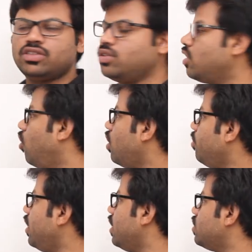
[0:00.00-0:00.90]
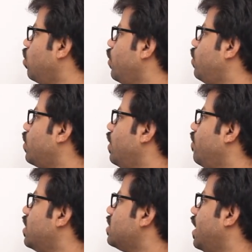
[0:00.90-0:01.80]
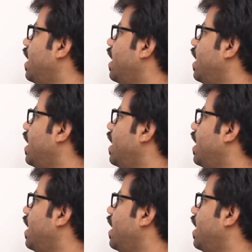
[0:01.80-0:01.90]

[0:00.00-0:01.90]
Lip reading: so government is going to give us